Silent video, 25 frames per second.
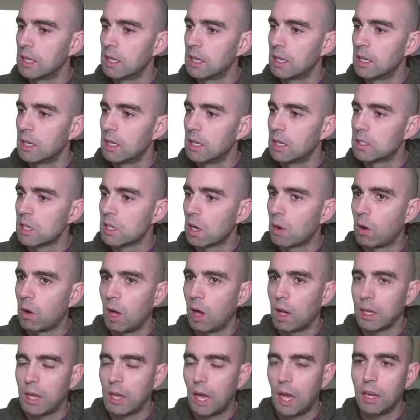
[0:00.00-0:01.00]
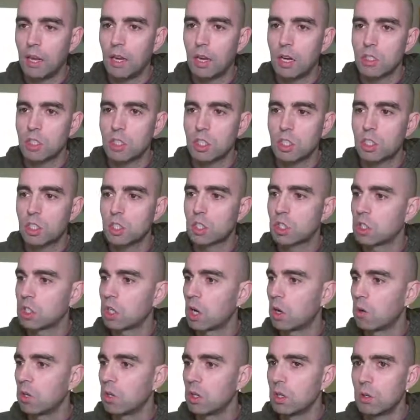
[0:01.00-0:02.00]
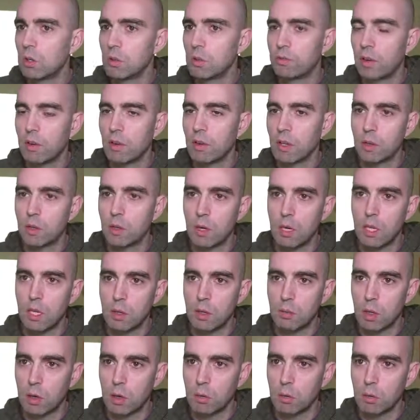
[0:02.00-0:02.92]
So again, I'll just show you very quickly what we're